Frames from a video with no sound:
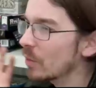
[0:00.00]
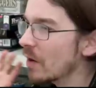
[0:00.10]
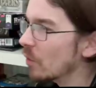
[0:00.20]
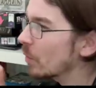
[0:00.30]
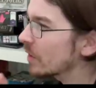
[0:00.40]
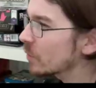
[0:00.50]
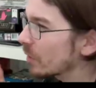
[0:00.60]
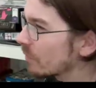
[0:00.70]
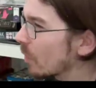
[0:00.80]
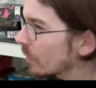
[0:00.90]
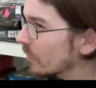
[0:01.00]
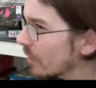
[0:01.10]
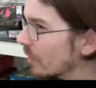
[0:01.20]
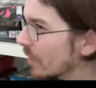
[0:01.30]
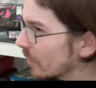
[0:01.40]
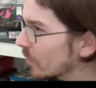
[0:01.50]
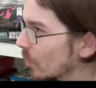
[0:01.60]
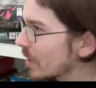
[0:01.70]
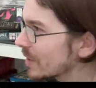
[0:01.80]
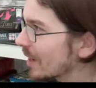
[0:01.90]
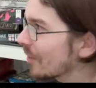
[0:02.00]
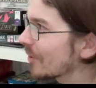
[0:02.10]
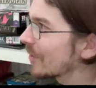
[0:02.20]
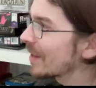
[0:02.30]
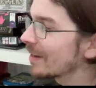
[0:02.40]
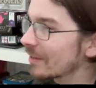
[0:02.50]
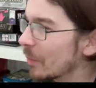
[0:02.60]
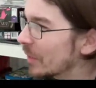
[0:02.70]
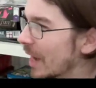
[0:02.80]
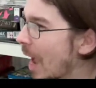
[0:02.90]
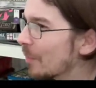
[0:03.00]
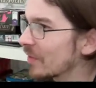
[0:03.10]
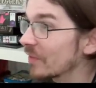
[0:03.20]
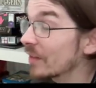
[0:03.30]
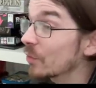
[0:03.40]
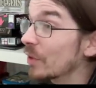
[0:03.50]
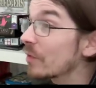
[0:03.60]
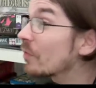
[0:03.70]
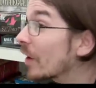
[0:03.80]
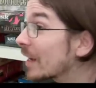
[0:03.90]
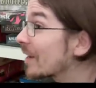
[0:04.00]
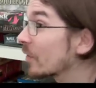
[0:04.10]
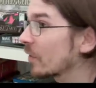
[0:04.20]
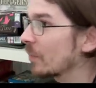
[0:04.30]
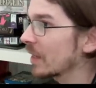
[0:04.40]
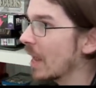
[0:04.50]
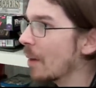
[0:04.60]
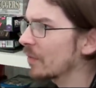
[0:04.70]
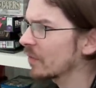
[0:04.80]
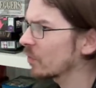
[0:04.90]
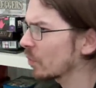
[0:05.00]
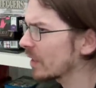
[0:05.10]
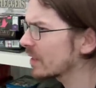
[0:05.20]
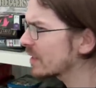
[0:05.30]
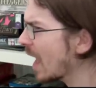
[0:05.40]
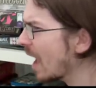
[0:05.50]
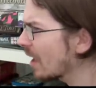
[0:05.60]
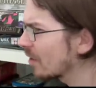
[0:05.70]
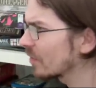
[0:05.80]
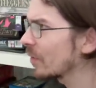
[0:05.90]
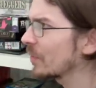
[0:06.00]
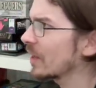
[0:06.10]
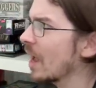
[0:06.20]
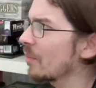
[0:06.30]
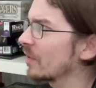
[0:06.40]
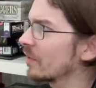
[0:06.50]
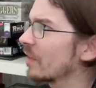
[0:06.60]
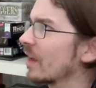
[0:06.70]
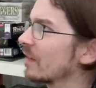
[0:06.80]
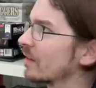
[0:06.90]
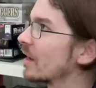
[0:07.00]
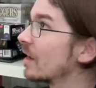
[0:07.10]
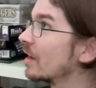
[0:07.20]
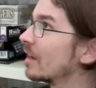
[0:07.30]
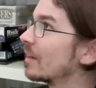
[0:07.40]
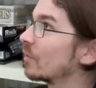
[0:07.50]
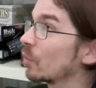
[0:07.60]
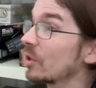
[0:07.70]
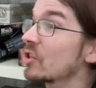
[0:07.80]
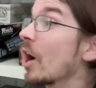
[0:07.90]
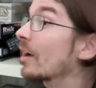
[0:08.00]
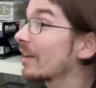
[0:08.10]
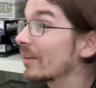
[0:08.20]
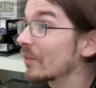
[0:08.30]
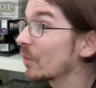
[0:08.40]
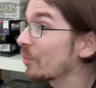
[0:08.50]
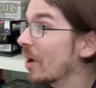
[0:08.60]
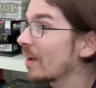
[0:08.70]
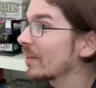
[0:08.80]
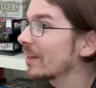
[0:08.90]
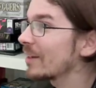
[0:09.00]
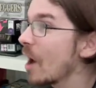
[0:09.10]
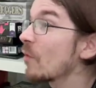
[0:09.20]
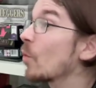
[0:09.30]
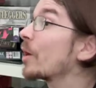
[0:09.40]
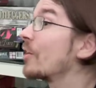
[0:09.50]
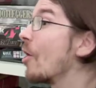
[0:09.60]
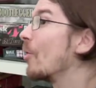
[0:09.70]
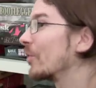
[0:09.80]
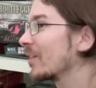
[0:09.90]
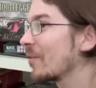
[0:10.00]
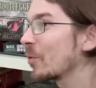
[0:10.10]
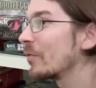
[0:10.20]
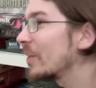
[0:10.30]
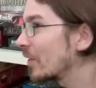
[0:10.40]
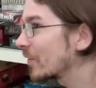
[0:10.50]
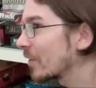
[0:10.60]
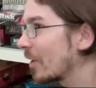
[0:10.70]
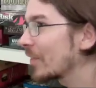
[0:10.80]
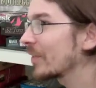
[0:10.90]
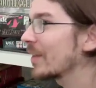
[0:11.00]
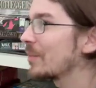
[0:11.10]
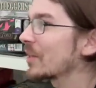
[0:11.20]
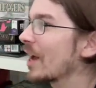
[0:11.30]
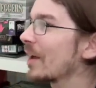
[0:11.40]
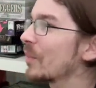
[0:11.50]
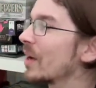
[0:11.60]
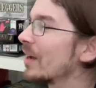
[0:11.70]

When everyone is really focused there on that story together and then something happens that's really funny or something happens that's really sad or something happens that is really shocking or surprising, everyone knows and everyone feels it all at the same time.